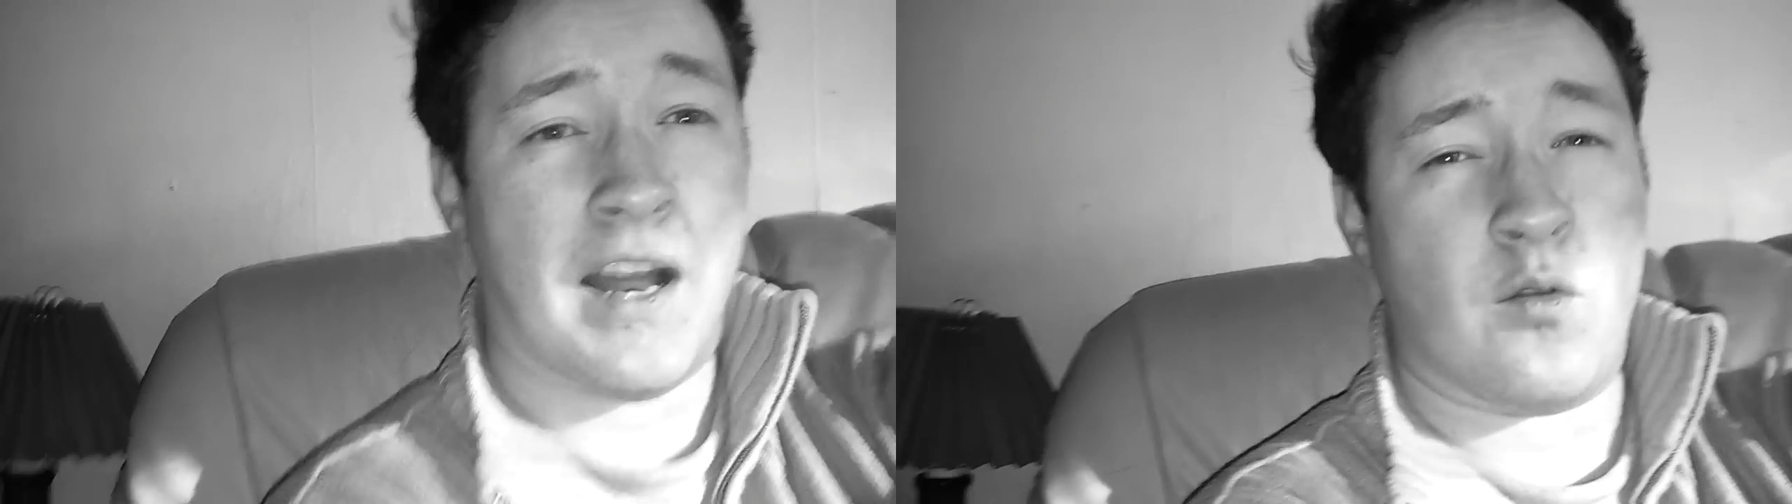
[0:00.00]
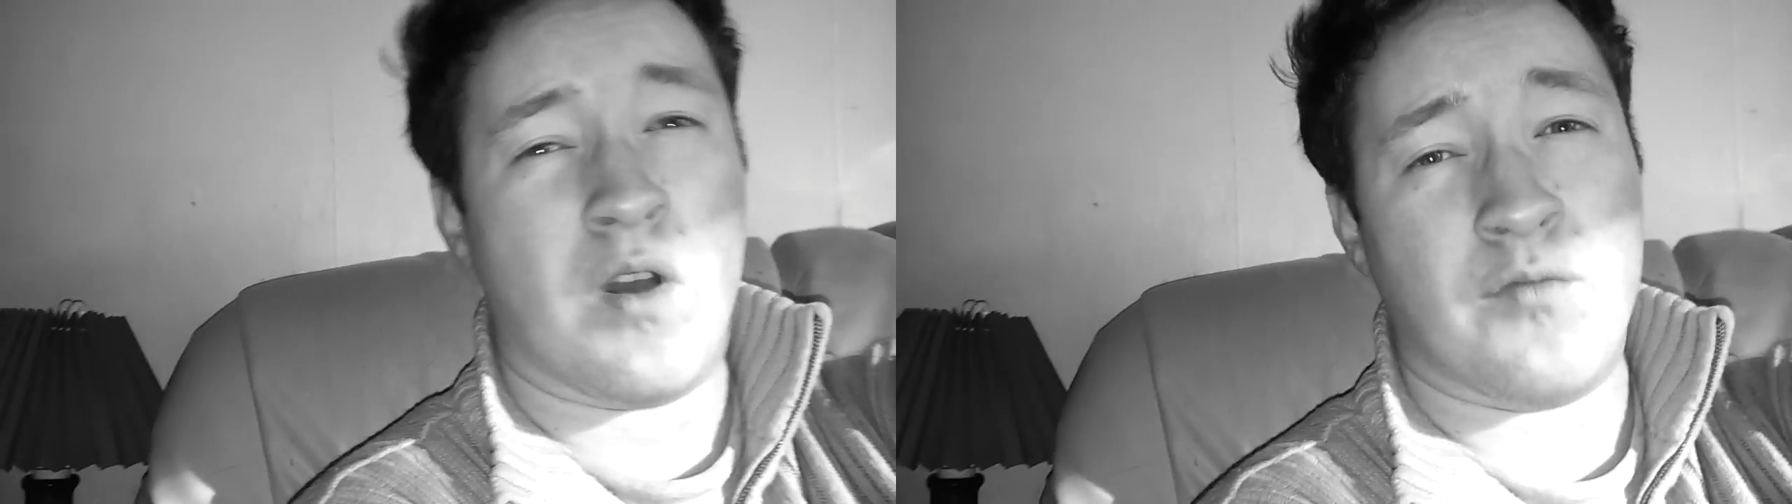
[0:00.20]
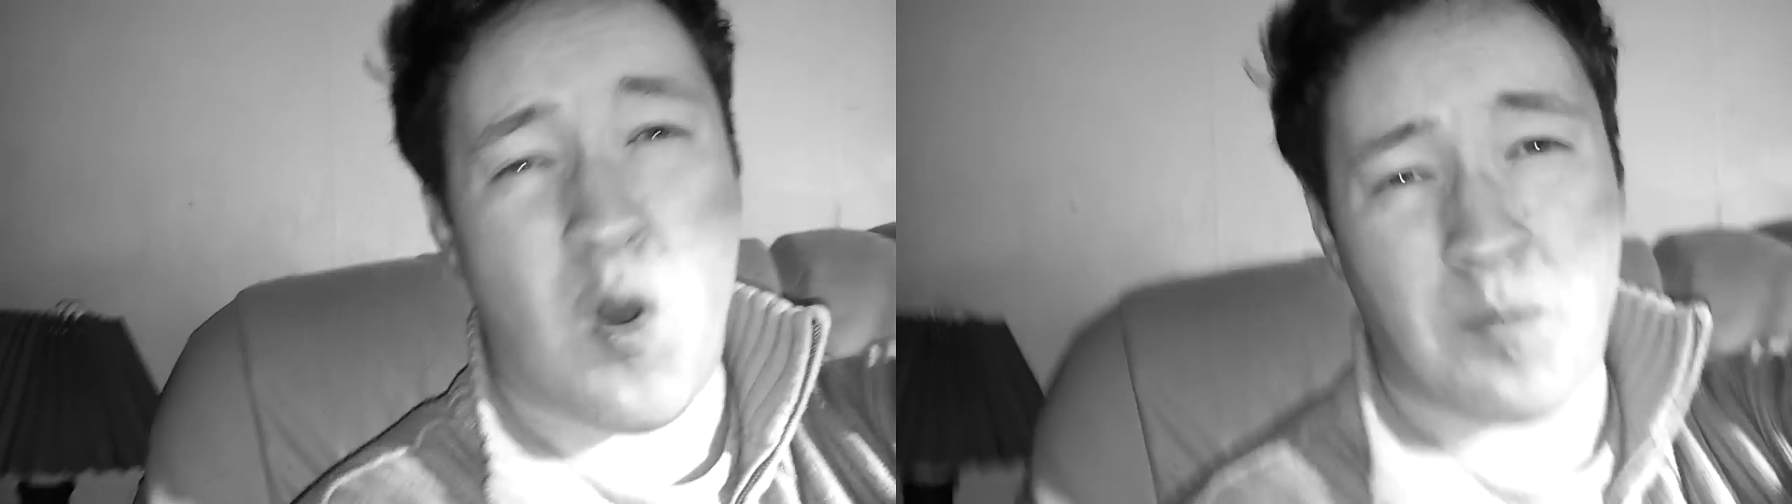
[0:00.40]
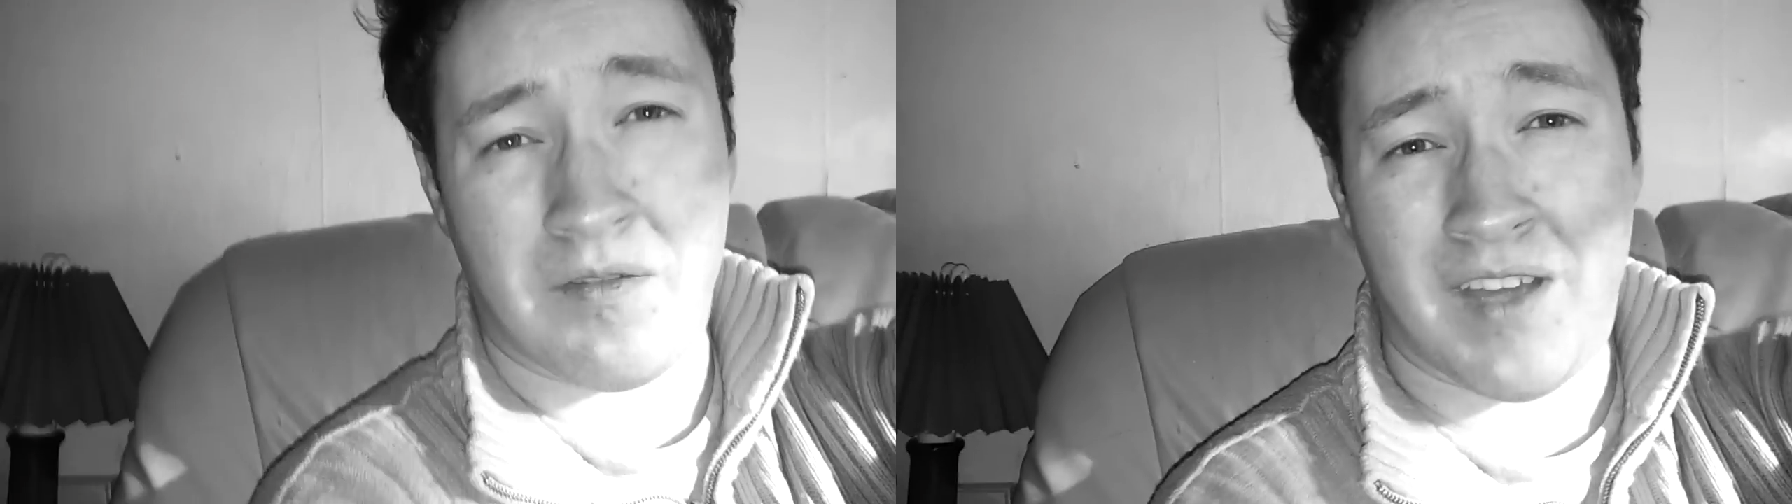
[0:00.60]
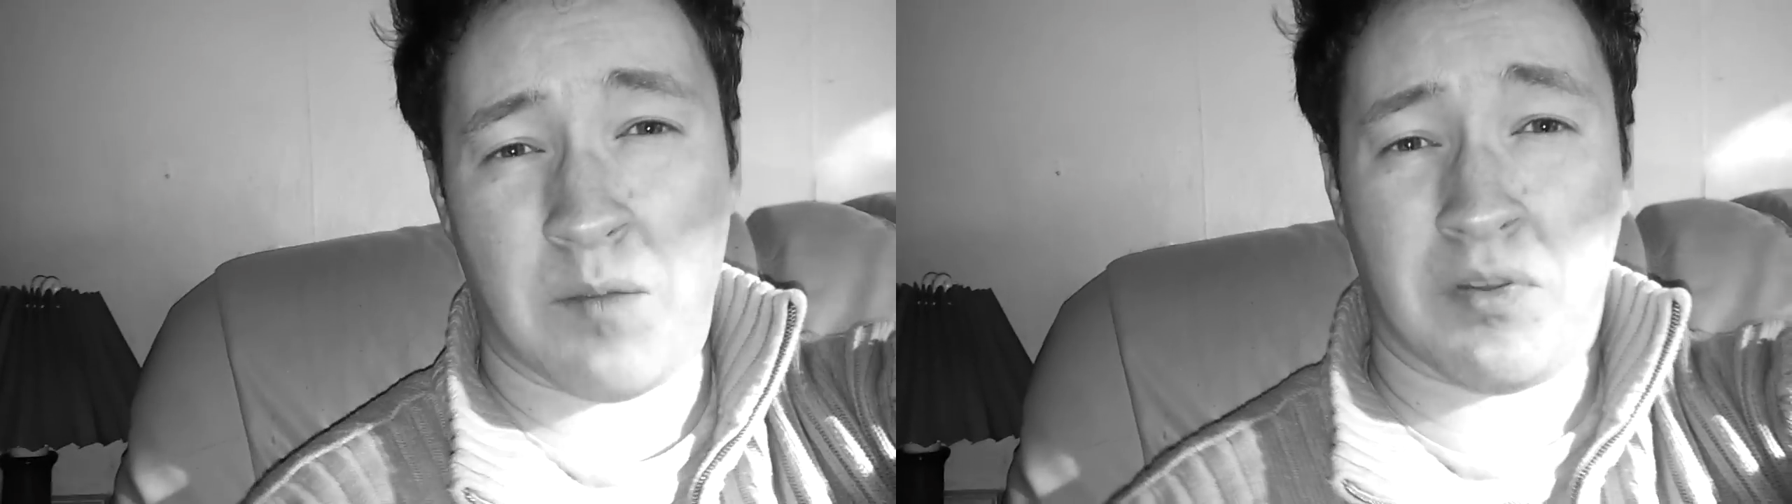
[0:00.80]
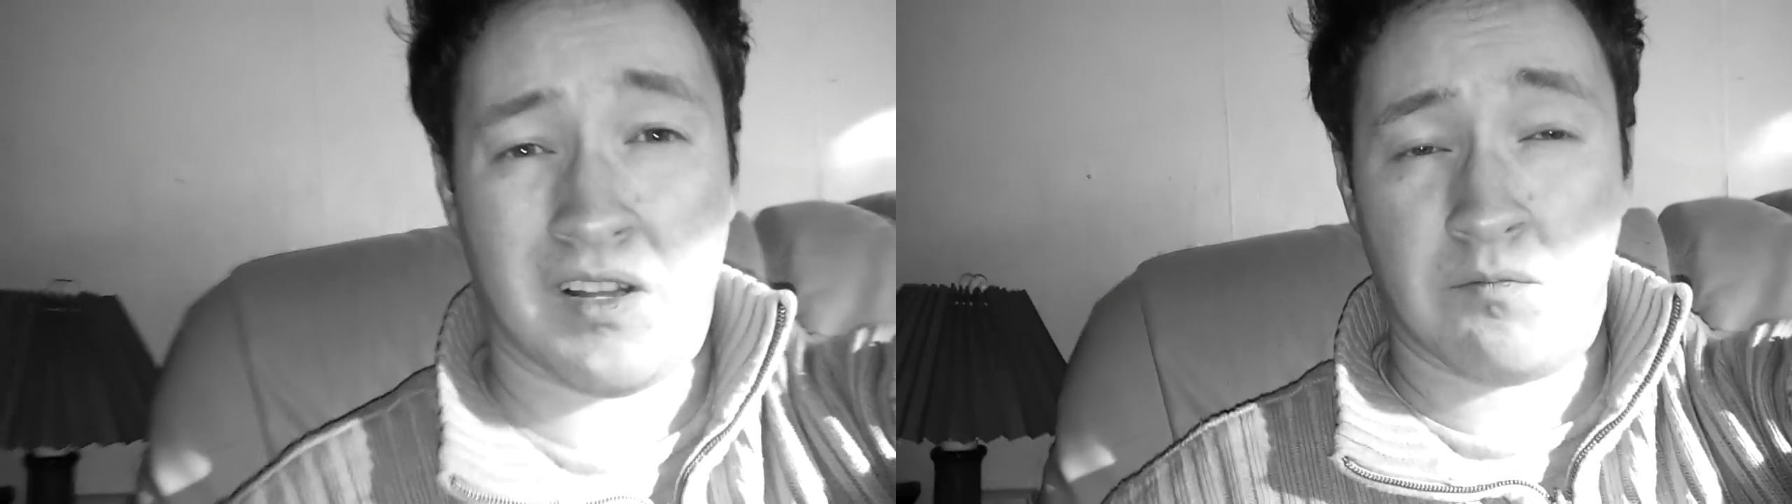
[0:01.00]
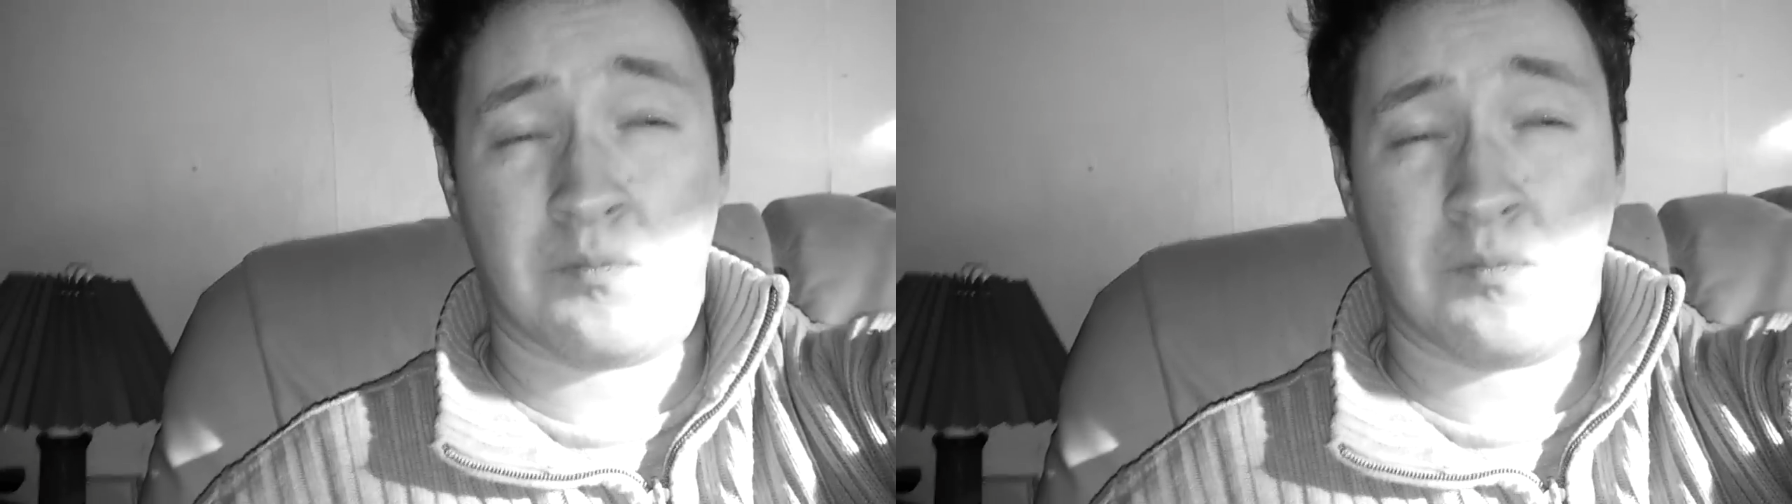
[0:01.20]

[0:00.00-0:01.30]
and I know I've not been very pro